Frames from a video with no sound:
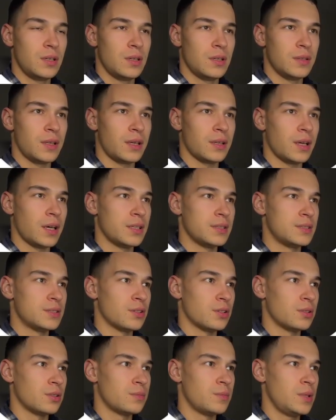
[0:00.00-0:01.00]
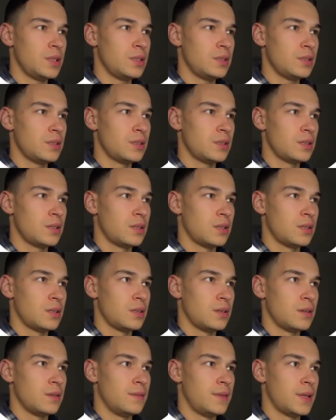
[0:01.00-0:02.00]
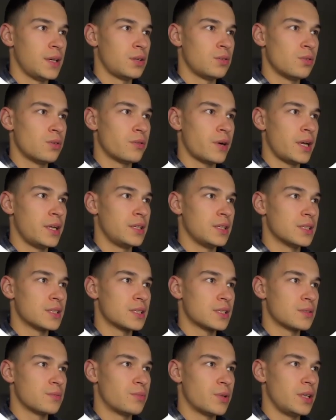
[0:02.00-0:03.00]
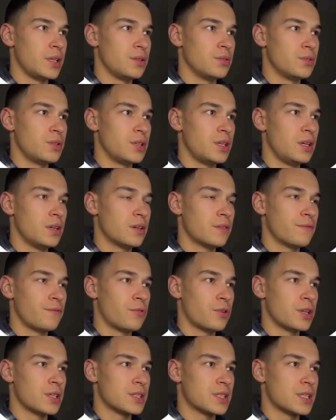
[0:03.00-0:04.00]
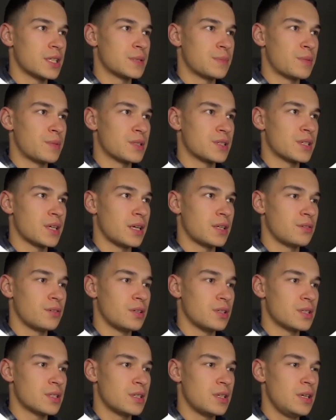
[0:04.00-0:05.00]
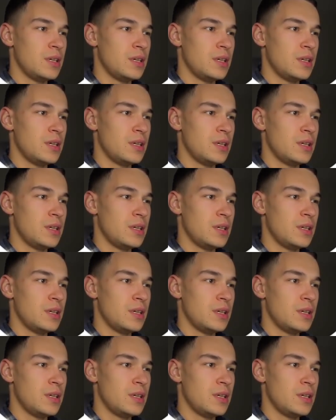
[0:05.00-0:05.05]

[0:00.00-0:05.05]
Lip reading: The client told me the hook rate is really good here, 46%. You can see.